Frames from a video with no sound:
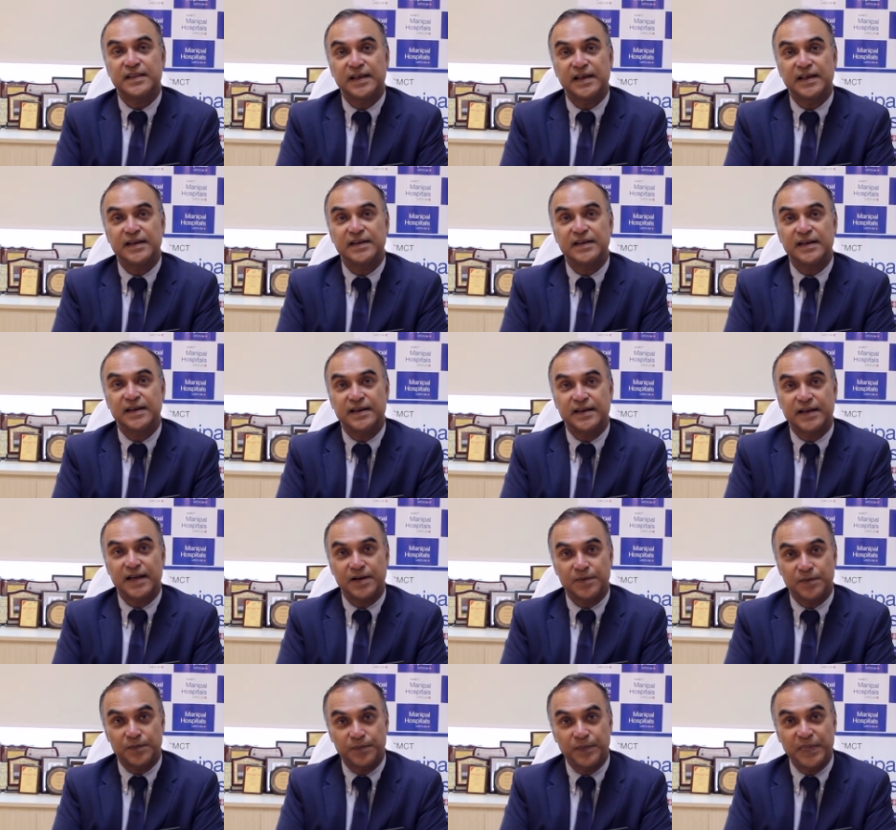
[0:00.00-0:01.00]
then it
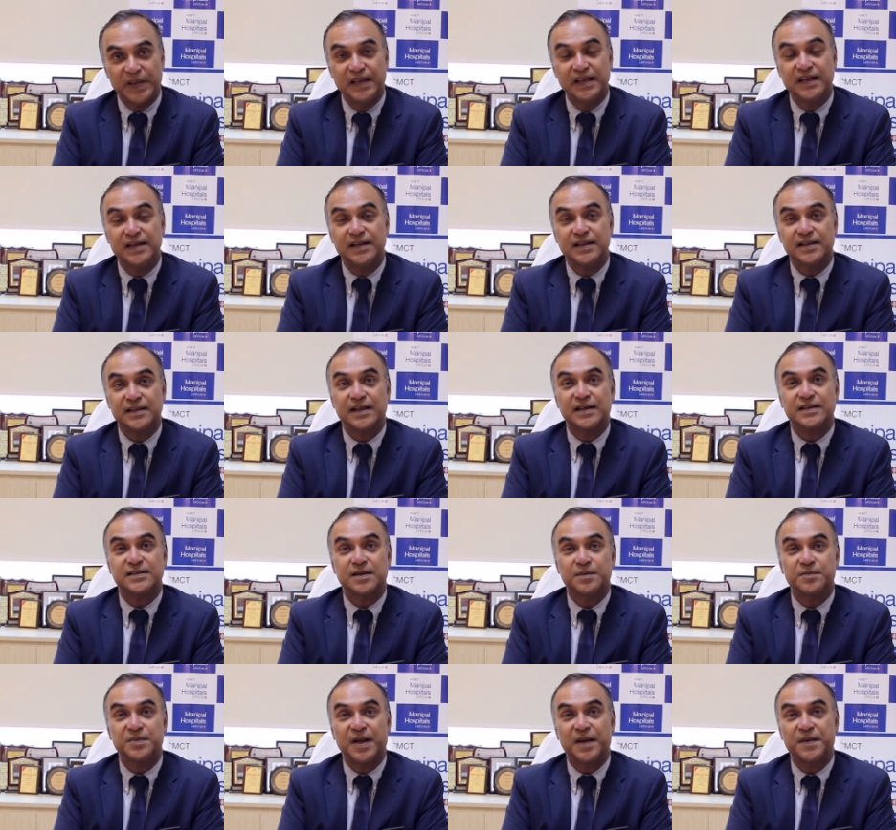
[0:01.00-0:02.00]
can mean that
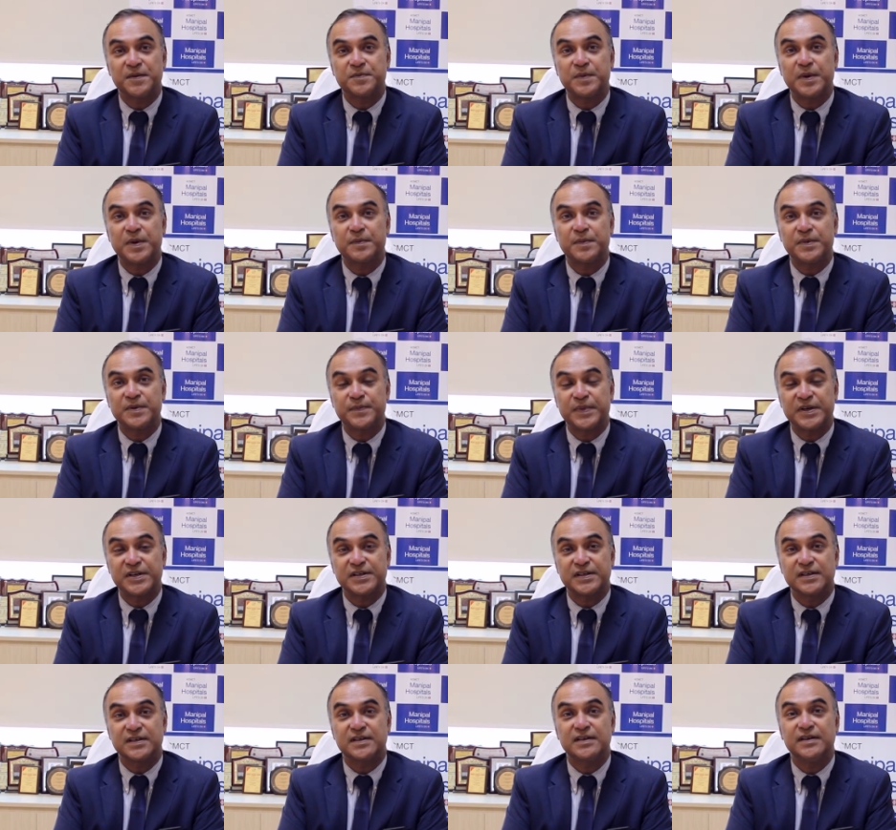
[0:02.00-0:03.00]
sometimes
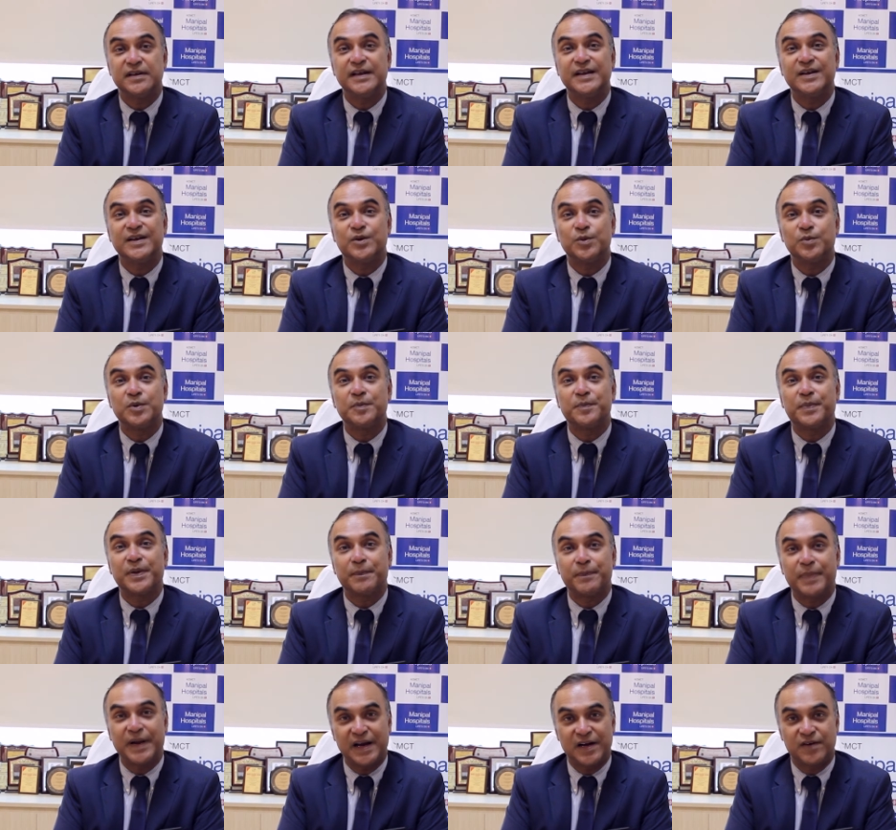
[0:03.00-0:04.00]
patient need to be
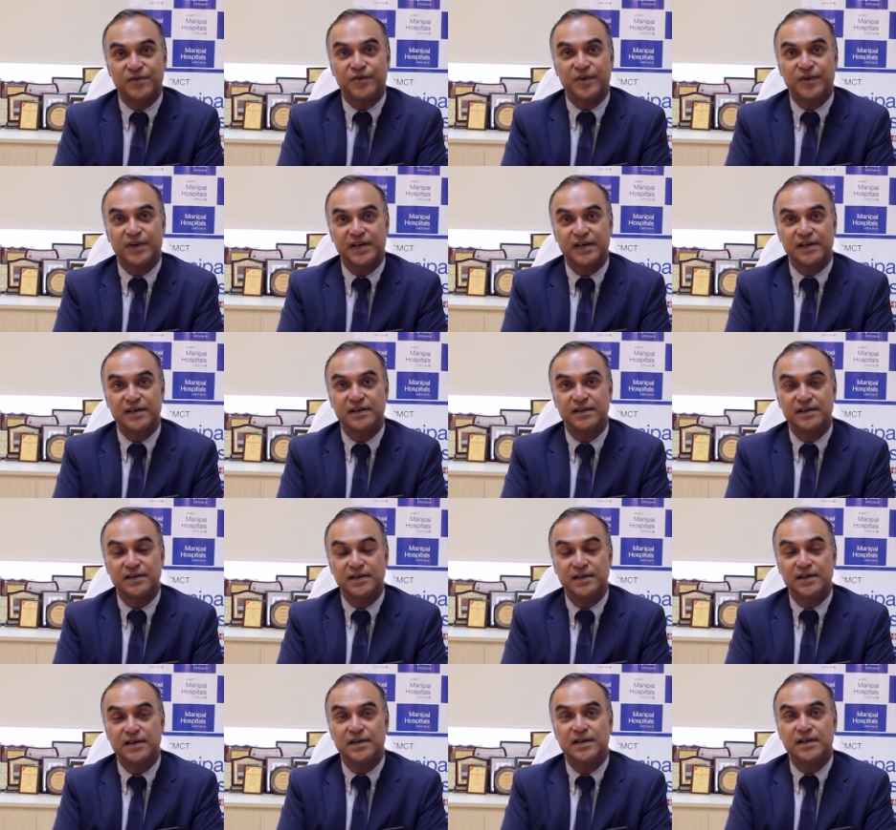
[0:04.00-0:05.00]
prepared for it
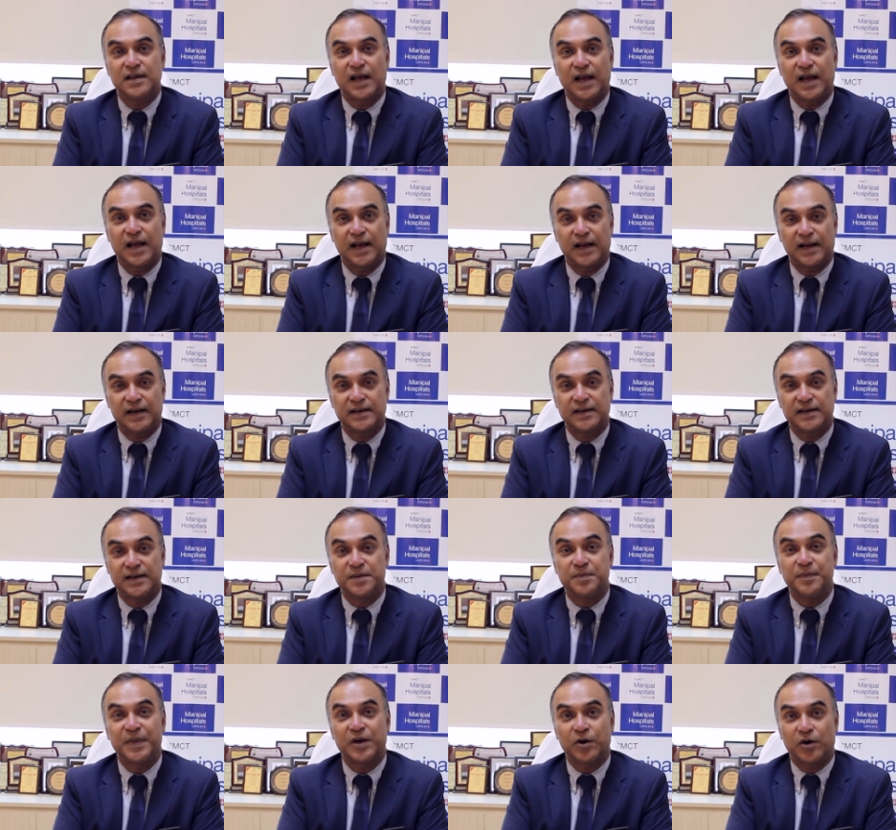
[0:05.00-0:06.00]
and
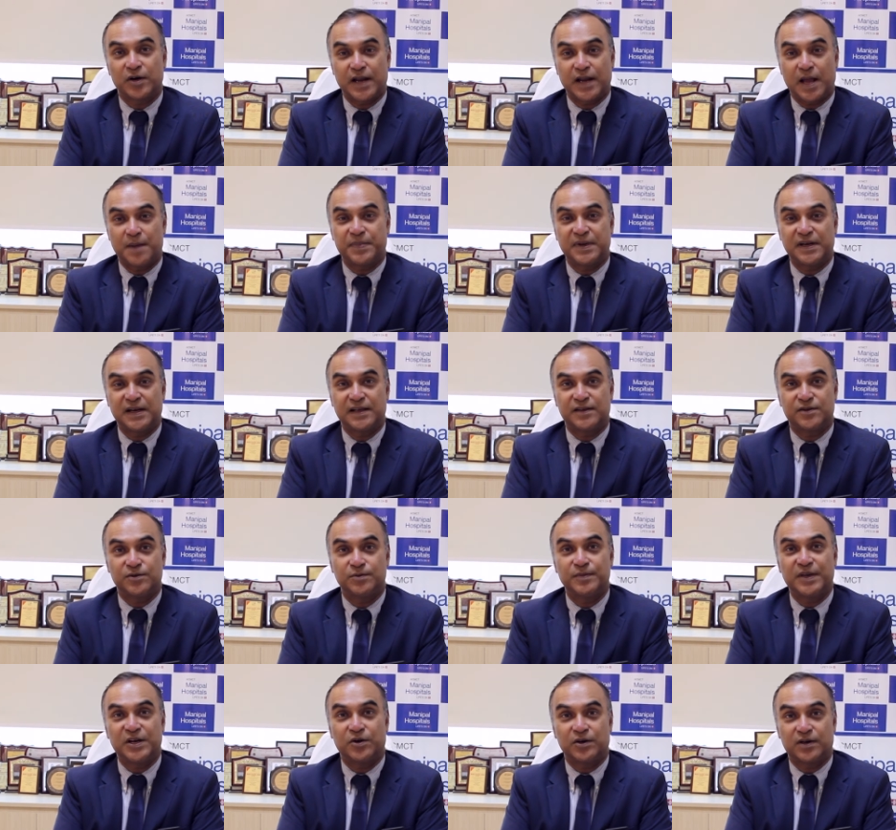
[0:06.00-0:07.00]
it may not happen like
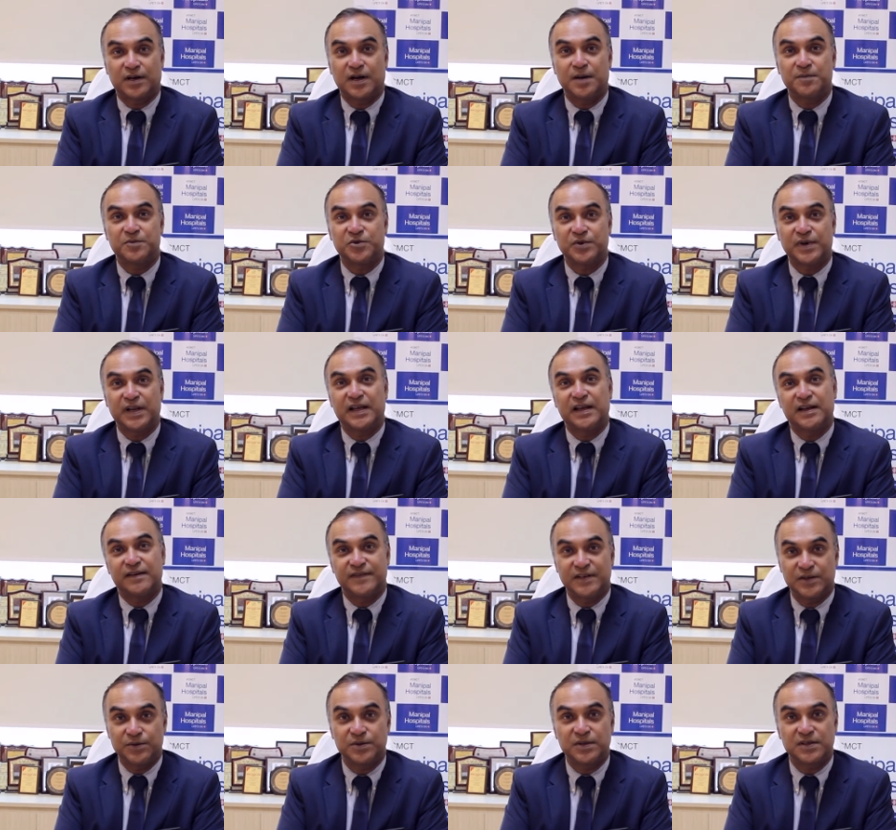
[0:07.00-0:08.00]
you may not come today
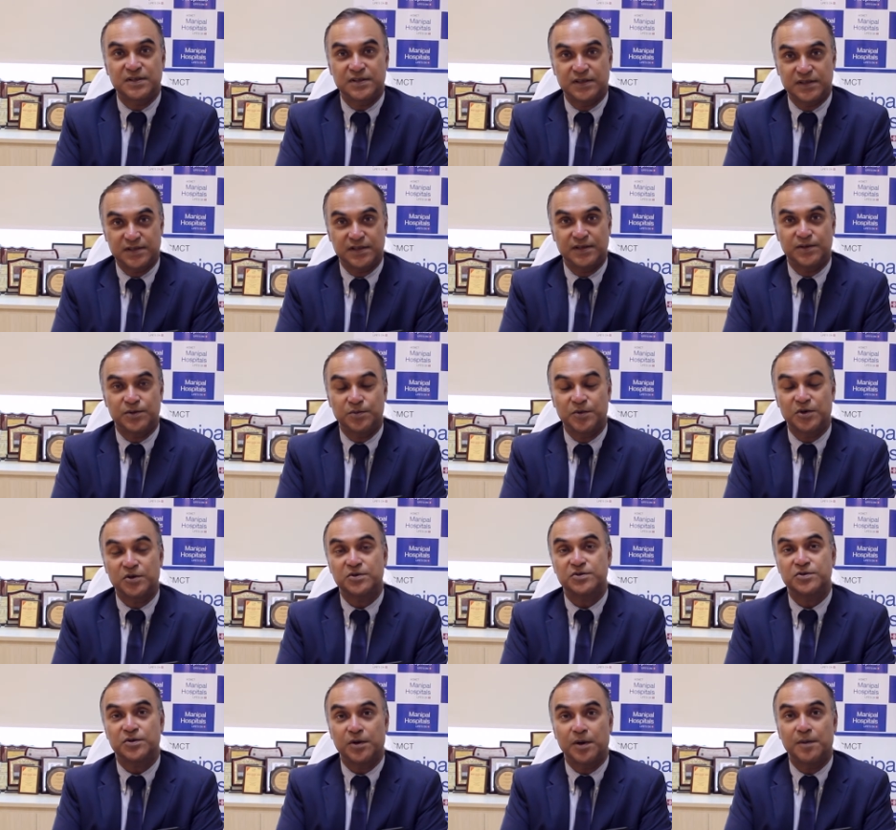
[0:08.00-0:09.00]
and we do the surgery
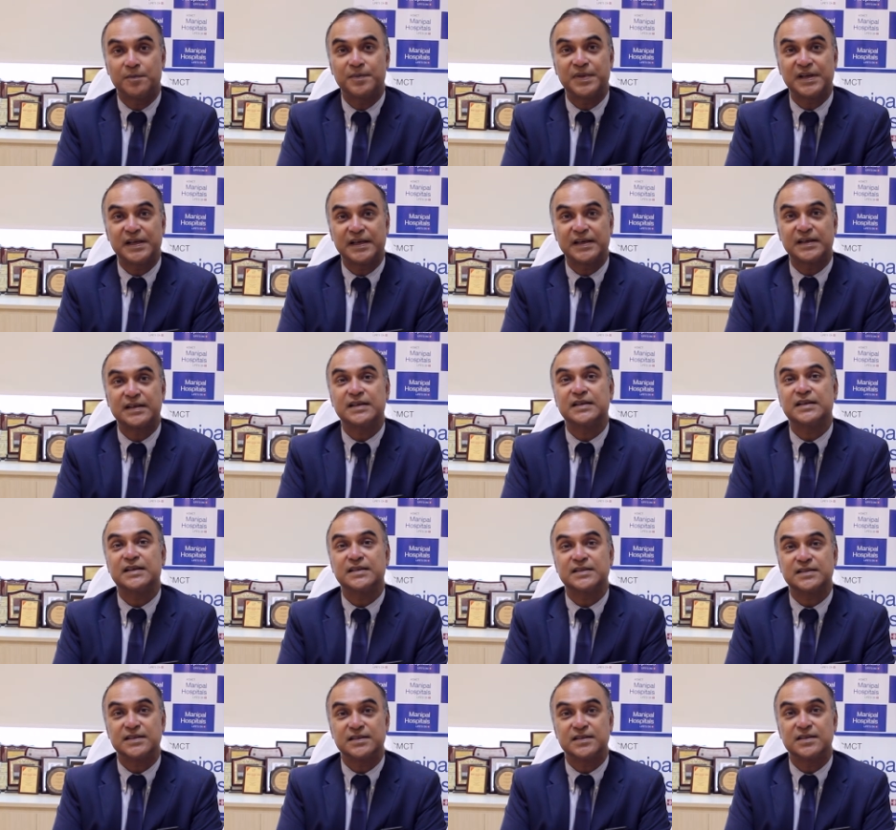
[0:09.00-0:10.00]
tomorrow so complicated
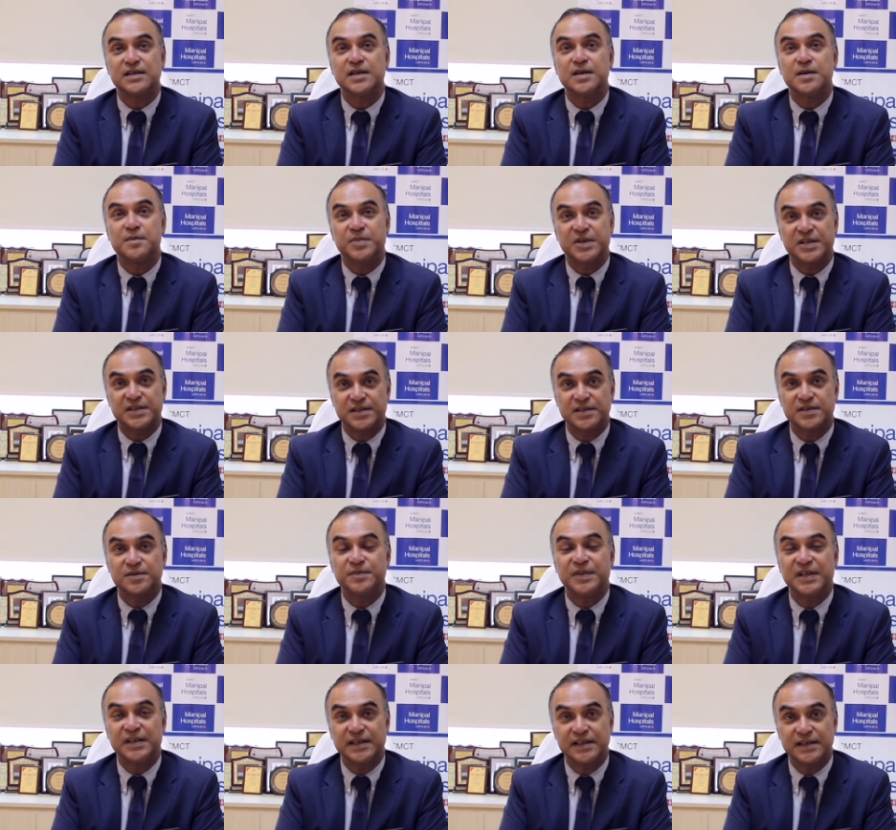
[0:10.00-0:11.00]
cases patients
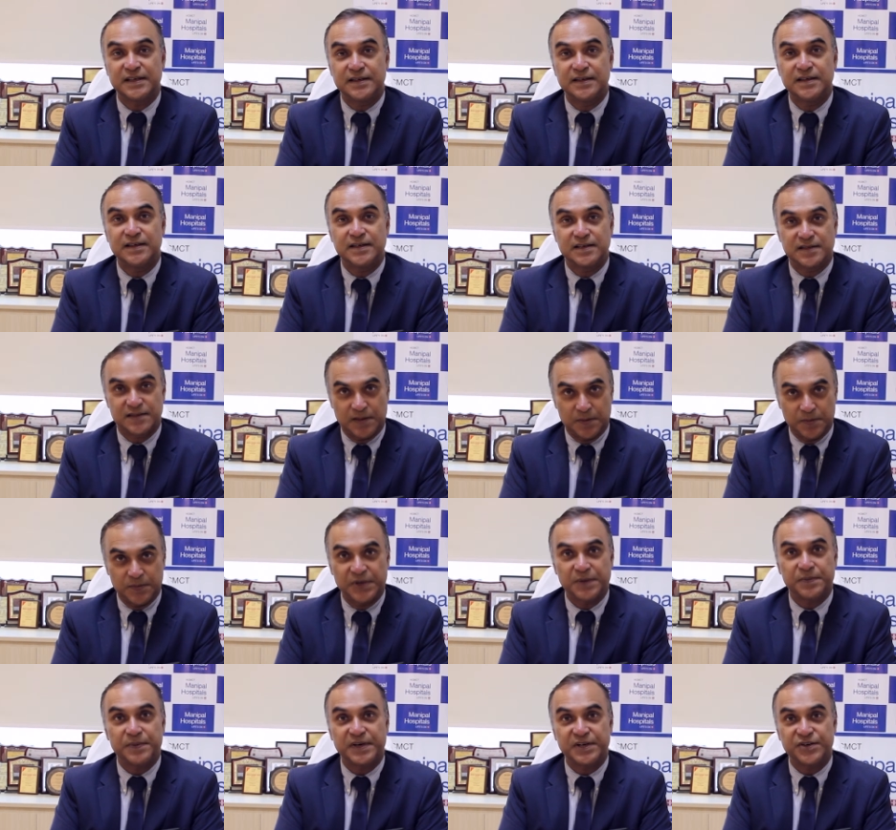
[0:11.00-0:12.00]
may need some
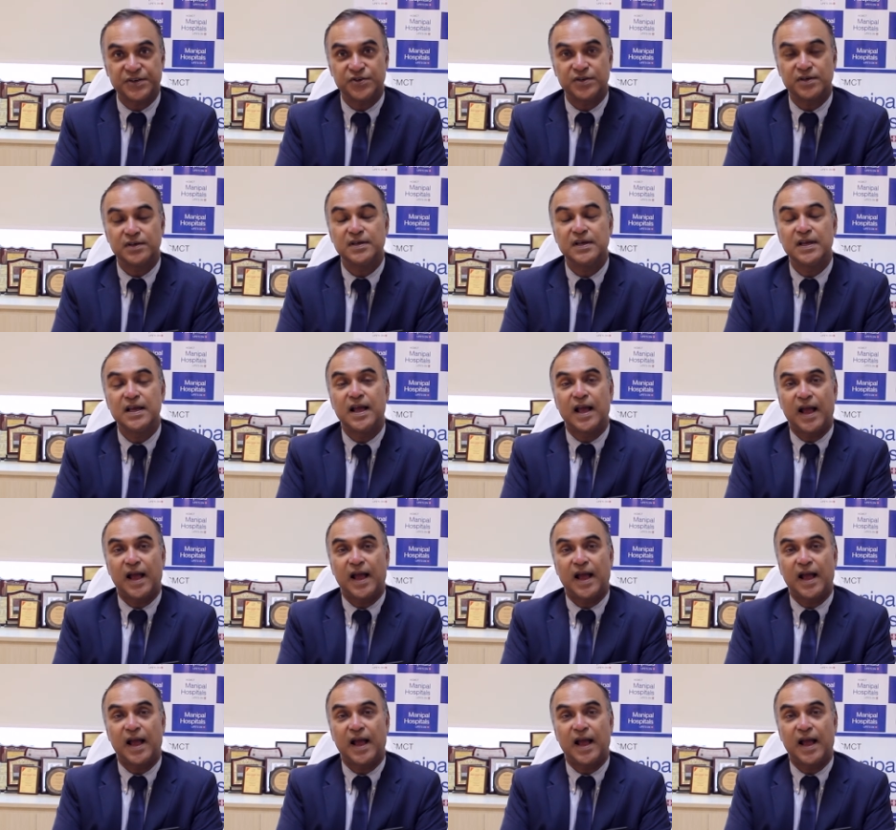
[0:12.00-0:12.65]
preparation